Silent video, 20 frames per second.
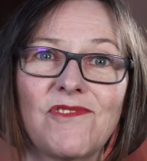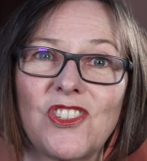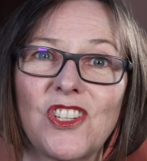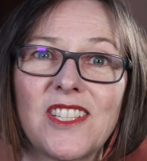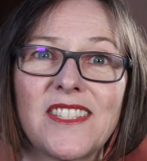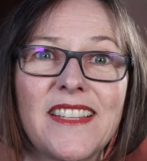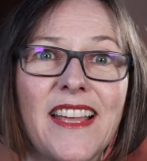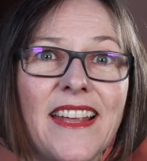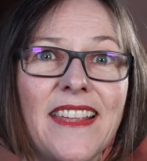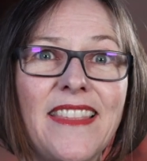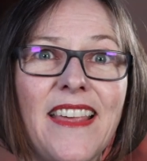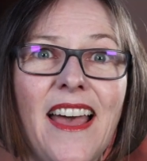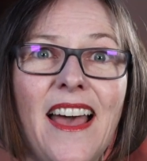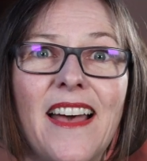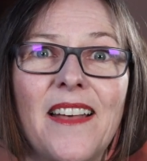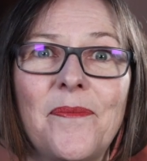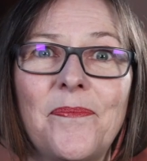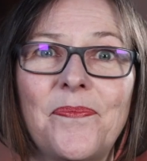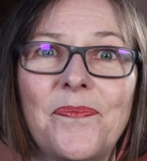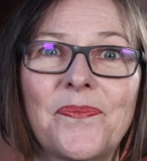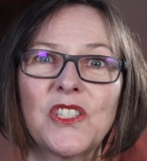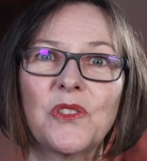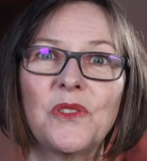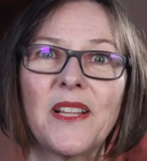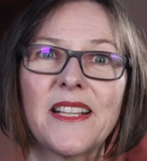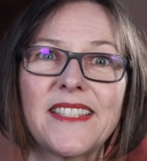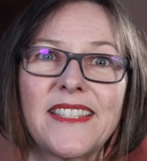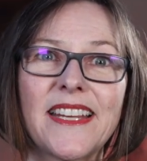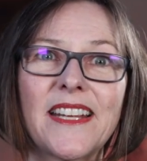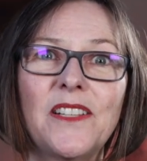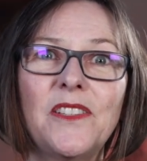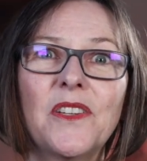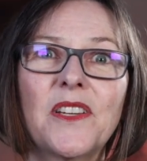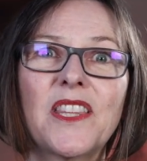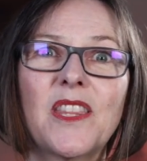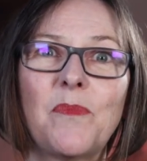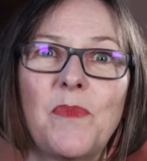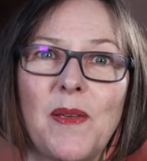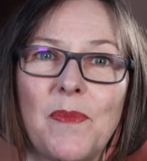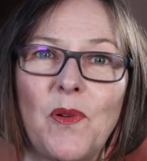just like that. So let's take a look
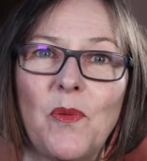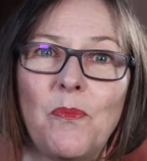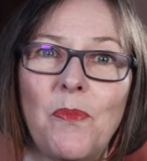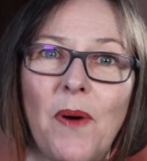at the people